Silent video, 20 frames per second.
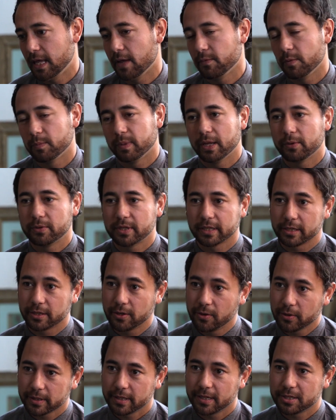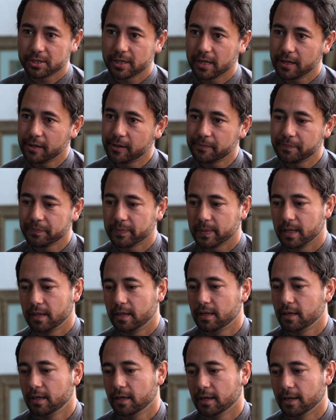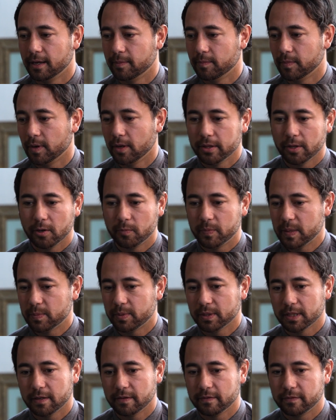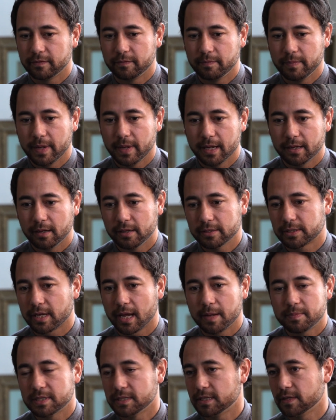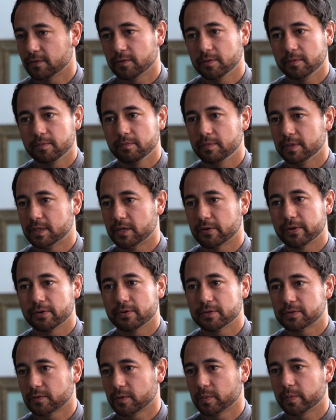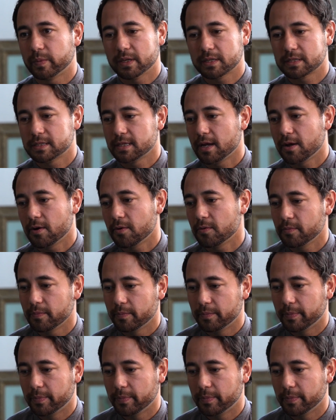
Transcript: And we play with like a coconut shell. Although people have made all types of different materials for the picks now.